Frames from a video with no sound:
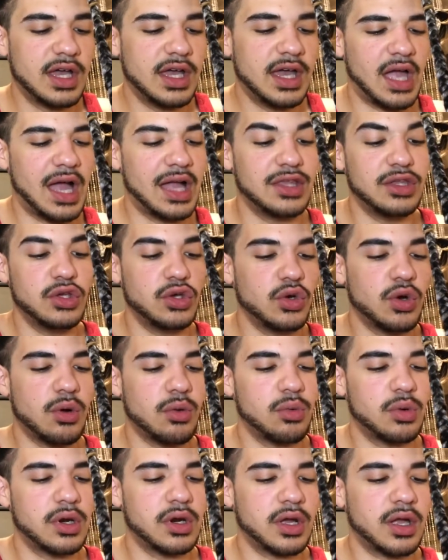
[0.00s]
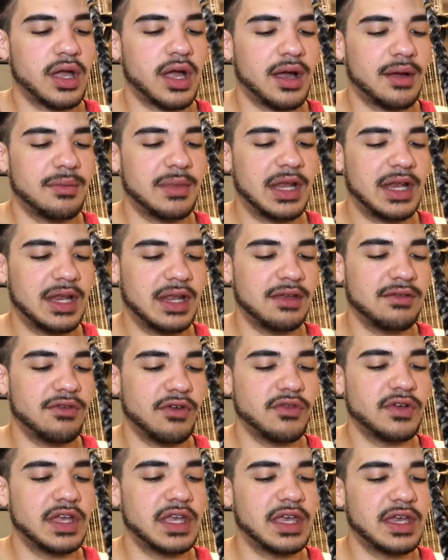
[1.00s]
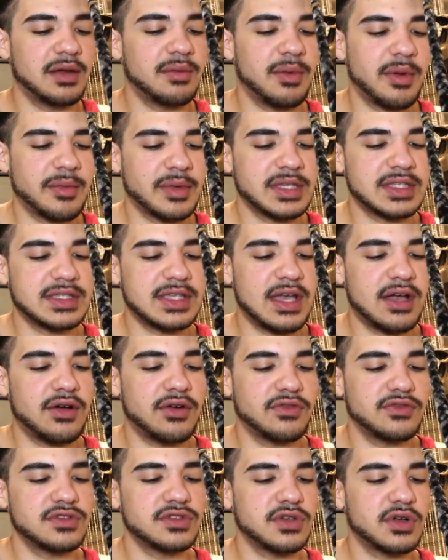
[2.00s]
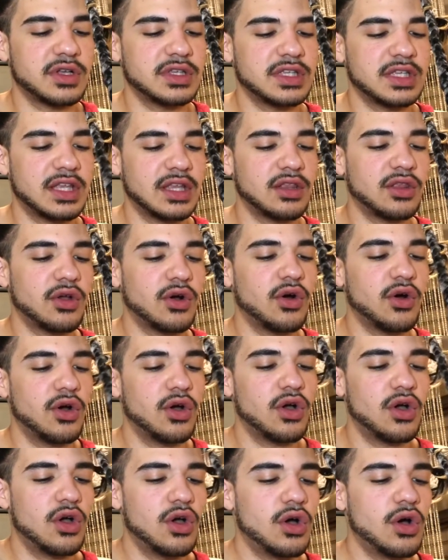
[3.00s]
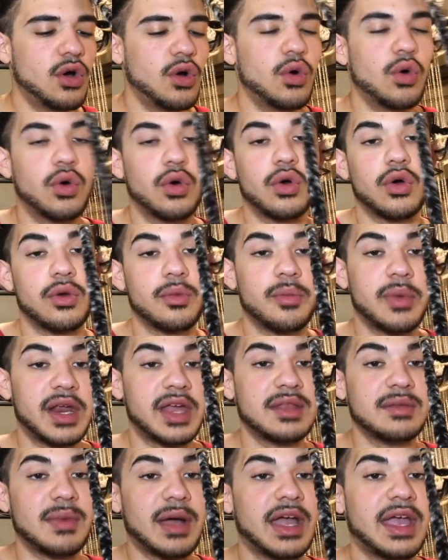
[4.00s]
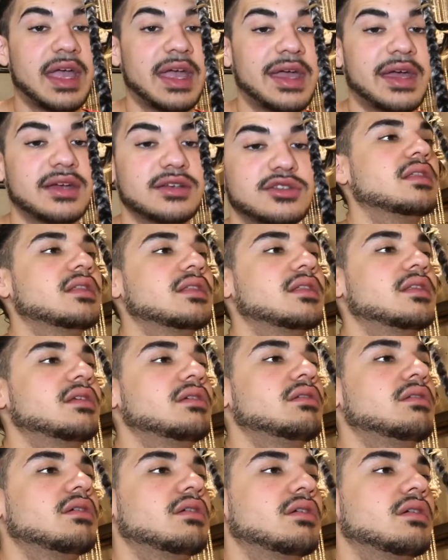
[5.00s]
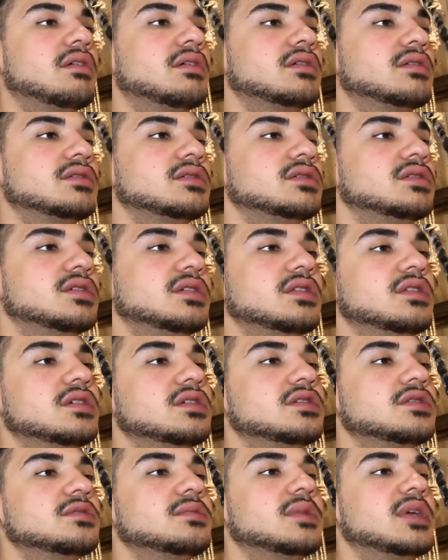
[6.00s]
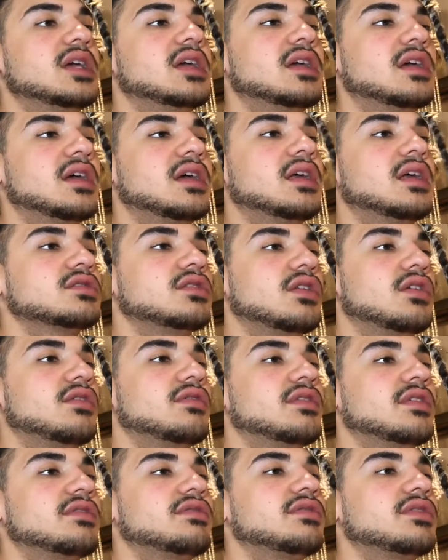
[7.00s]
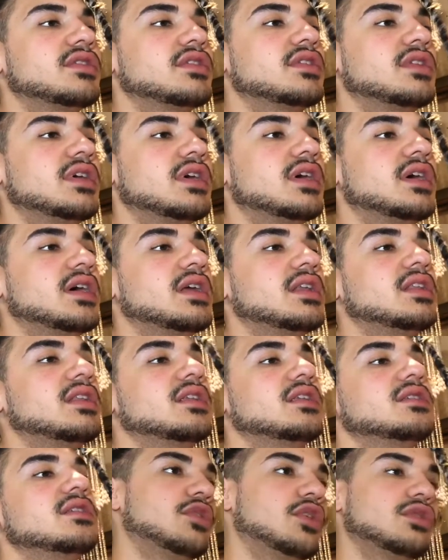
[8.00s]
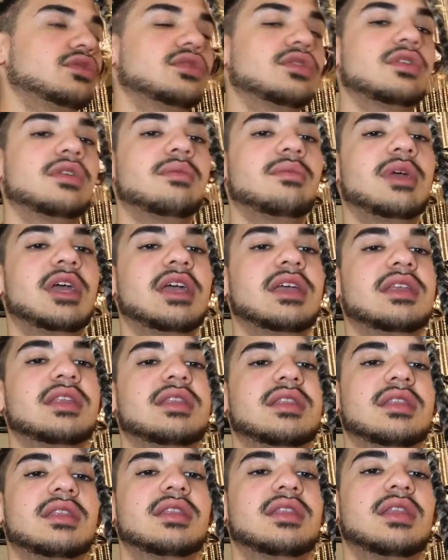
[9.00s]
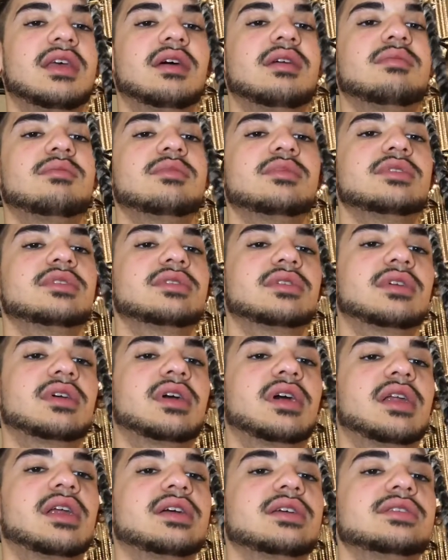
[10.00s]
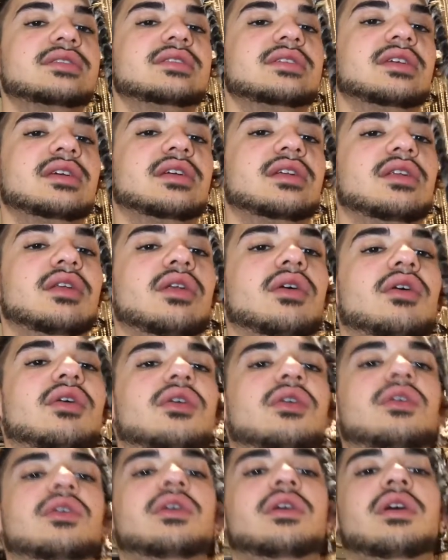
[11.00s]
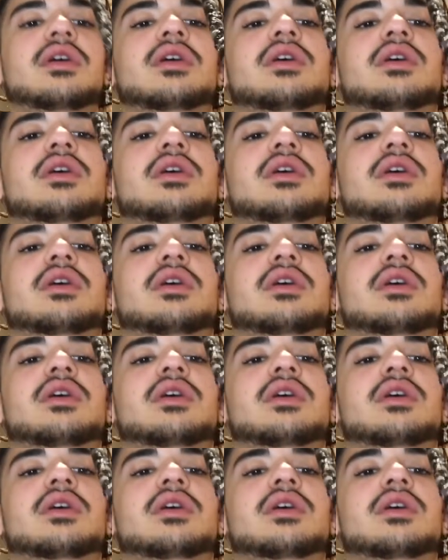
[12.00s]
I knew I would come and live over here by myself, so I didn't know who could braid my hair. You know, she teach me slower for that. I'm not gonna make them crazy long.